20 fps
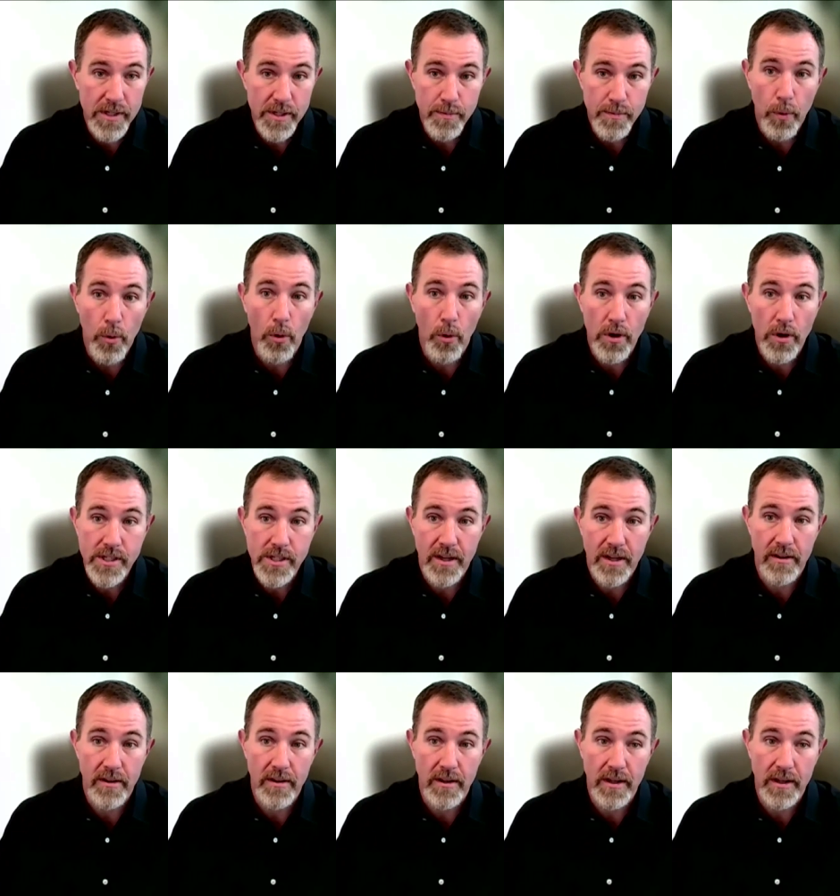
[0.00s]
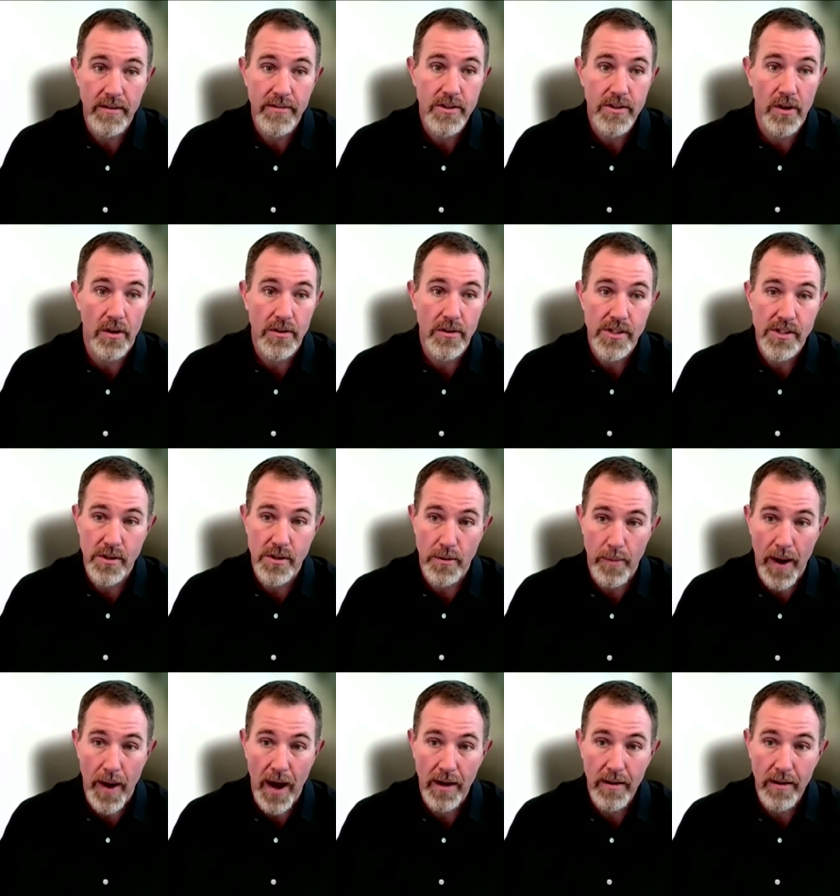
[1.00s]
pores on the leaves called
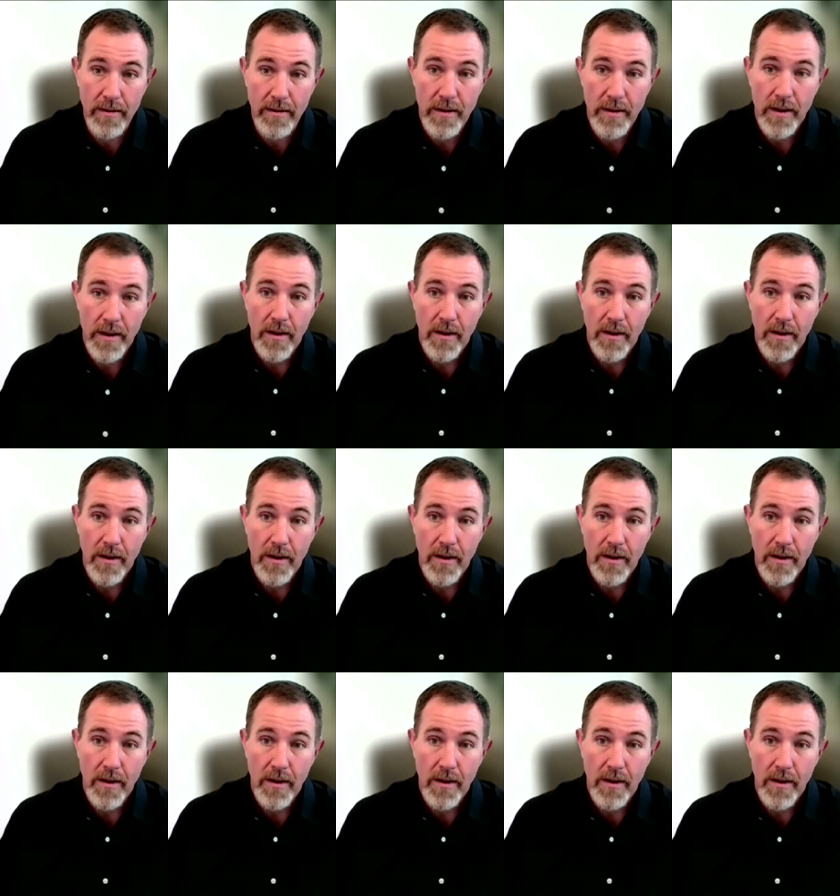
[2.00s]
stomata,